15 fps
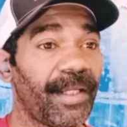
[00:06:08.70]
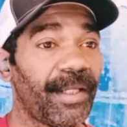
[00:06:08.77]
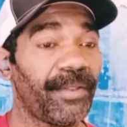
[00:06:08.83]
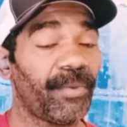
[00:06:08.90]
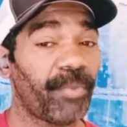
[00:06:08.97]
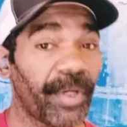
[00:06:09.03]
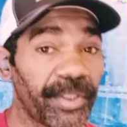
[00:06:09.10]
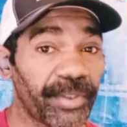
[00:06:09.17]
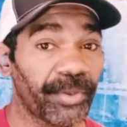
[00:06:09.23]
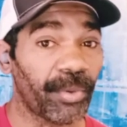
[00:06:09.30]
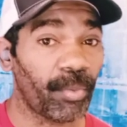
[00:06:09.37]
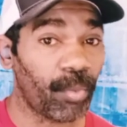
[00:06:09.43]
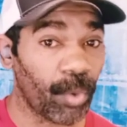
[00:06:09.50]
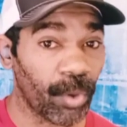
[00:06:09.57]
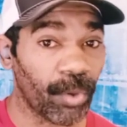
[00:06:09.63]
In the rest of the
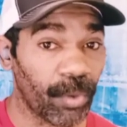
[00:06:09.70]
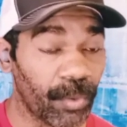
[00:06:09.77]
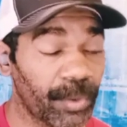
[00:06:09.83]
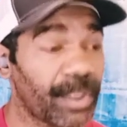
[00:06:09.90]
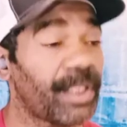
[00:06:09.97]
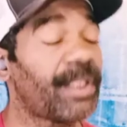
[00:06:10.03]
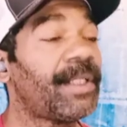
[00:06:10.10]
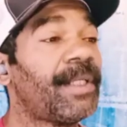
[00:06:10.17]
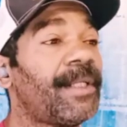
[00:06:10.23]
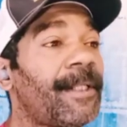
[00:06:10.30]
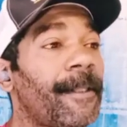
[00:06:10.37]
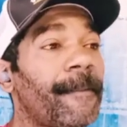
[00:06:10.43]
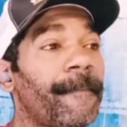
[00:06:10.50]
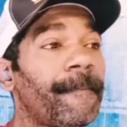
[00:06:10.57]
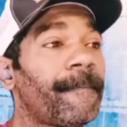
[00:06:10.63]
world,
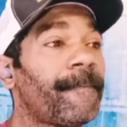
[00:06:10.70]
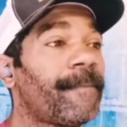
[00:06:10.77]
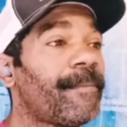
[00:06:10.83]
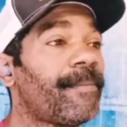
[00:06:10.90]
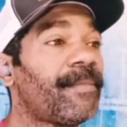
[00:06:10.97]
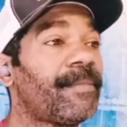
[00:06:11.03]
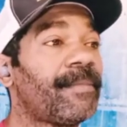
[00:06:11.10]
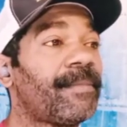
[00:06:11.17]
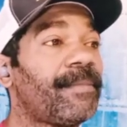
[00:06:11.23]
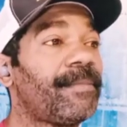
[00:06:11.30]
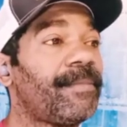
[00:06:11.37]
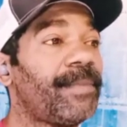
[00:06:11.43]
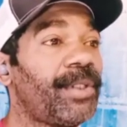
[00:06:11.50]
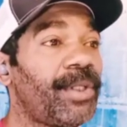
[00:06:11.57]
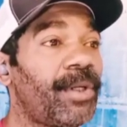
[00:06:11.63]

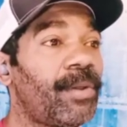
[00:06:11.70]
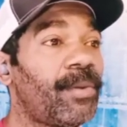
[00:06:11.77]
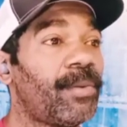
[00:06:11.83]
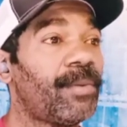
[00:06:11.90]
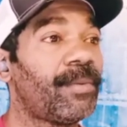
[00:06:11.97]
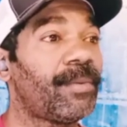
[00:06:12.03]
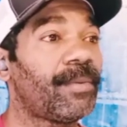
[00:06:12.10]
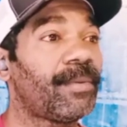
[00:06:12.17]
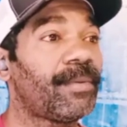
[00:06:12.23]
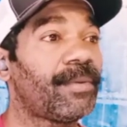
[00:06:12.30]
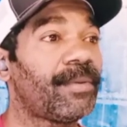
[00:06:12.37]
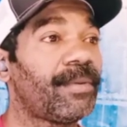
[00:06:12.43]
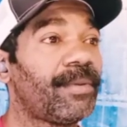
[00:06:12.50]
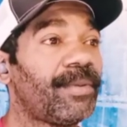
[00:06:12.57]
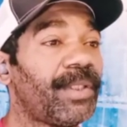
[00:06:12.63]
you know,
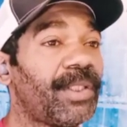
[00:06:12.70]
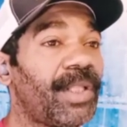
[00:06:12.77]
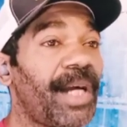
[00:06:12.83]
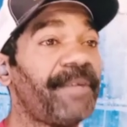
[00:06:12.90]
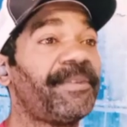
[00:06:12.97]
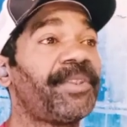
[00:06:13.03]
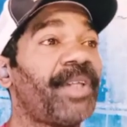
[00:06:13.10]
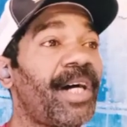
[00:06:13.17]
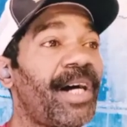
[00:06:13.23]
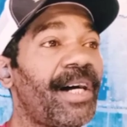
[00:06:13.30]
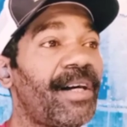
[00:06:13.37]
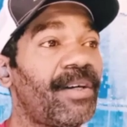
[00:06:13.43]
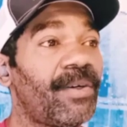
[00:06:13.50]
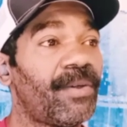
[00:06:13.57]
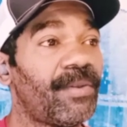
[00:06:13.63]
the
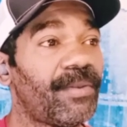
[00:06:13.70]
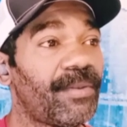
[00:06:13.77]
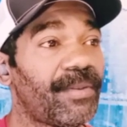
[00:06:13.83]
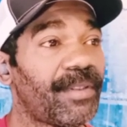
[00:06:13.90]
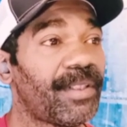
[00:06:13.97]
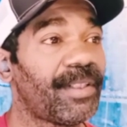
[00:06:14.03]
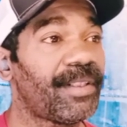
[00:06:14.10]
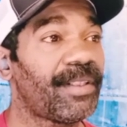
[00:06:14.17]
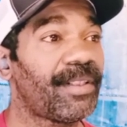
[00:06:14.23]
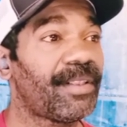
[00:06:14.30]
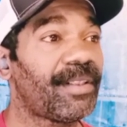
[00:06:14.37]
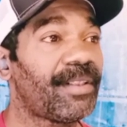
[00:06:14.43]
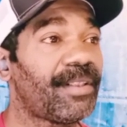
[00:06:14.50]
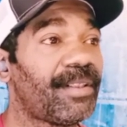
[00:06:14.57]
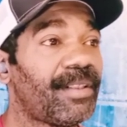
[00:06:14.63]
lifestyle
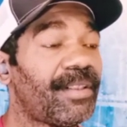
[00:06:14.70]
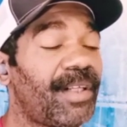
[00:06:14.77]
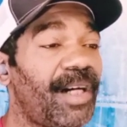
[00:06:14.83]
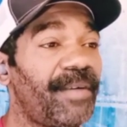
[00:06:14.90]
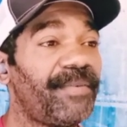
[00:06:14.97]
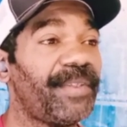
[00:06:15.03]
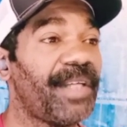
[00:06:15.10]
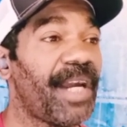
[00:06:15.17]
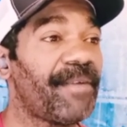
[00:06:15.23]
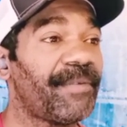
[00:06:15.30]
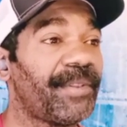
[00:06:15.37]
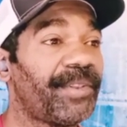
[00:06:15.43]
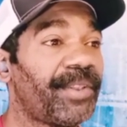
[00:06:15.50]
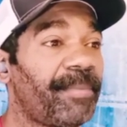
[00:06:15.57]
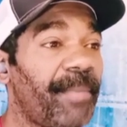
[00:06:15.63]
of the
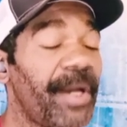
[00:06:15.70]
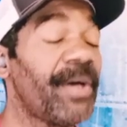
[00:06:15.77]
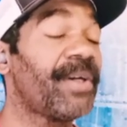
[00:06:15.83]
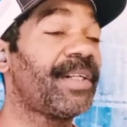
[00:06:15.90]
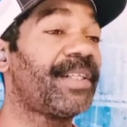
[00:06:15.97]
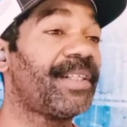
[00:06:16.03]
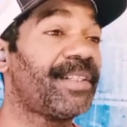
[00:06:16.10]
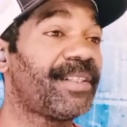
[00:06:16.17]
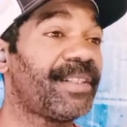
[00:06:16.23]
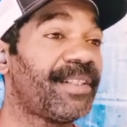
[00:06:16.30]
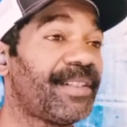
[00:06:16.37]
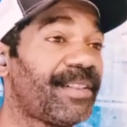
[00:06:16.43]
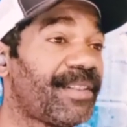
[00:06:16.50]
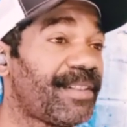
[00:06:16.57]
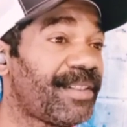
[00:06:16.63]
average American,
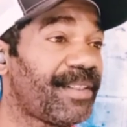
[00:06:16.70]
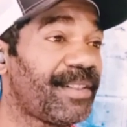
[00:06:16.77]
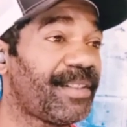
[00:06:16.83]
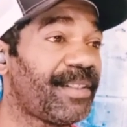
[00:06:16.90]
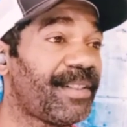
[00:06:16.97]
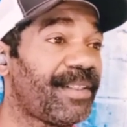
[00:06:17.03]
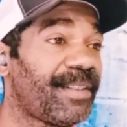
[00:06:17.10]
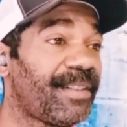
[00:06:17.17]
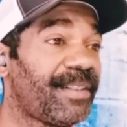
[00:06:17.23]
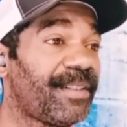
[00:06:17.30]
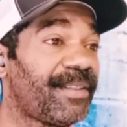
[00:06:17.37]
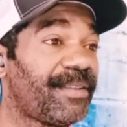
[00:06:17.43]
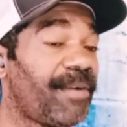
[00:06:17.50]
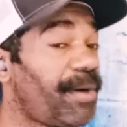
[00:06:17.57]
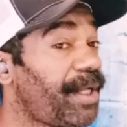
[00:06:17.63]

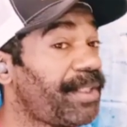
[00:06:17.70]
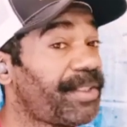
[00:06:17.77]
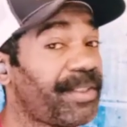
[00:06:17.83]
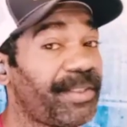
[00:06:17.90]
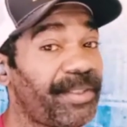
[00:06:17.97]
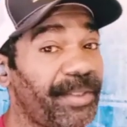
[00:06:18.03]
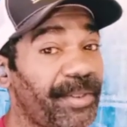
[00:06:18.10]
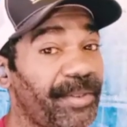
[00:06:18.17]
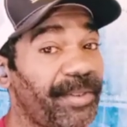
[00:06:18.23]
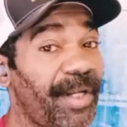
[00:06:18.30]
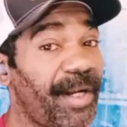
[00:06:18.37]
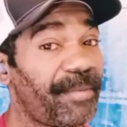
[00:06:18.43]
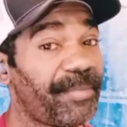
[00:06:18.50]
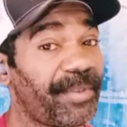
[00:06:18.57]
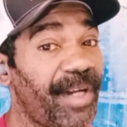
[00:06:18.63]
well, that's considered
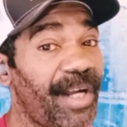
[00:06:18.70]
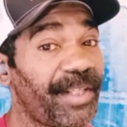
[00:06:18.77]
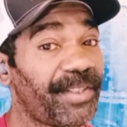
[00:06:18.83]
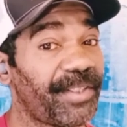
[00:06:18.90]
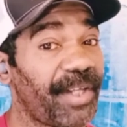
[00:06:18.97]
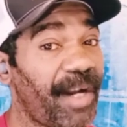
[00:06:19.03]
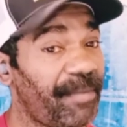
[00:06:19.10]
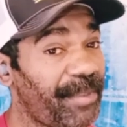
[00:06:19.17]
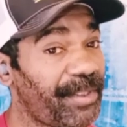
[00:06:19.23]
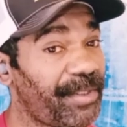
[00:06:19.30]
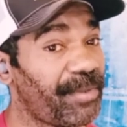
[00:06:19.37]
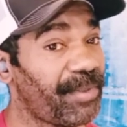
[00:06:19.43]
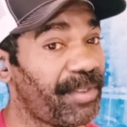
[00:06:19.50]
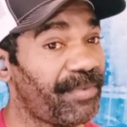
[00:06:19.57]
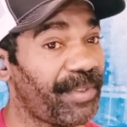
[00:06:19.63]
top notch. I mean,
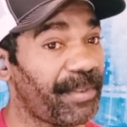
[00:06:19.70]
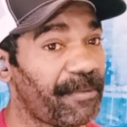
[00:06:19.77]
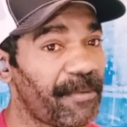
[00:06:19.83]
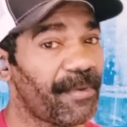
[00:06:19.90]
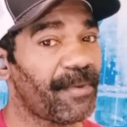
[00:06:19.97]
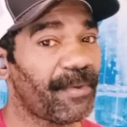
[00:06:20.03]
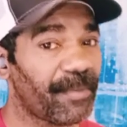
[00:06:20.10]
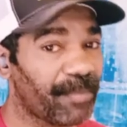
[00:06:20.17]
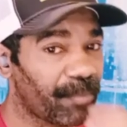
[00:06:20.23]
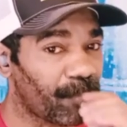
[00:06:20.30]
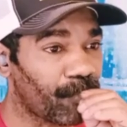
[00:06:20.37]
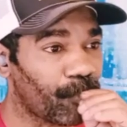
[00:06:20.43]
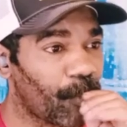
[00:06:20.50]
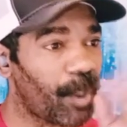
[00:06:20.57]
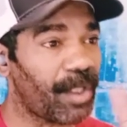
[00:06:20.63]
you're living
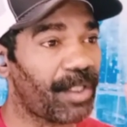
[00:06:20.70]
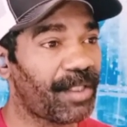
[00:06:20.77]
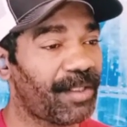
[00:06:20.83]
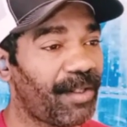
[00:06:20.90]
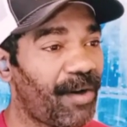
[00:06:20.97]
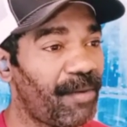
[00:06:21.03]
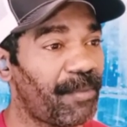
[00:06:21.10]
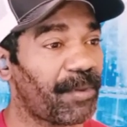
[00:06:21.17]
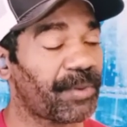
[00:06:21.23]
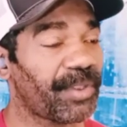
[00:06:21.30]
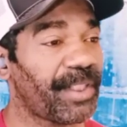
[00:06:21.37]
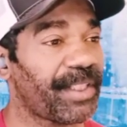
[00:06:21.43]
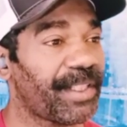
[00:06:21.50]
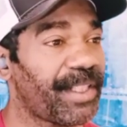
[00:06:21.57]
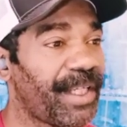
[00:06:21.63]
almost
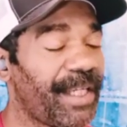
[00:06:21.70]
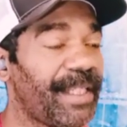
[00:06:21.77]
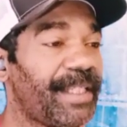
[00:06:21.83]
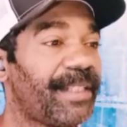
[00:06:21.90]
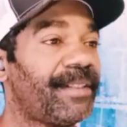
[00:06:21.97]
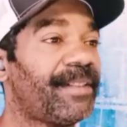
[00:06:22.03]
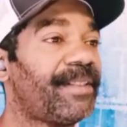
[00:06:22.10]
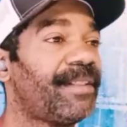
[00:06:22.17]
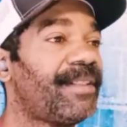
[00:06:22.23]
like a king.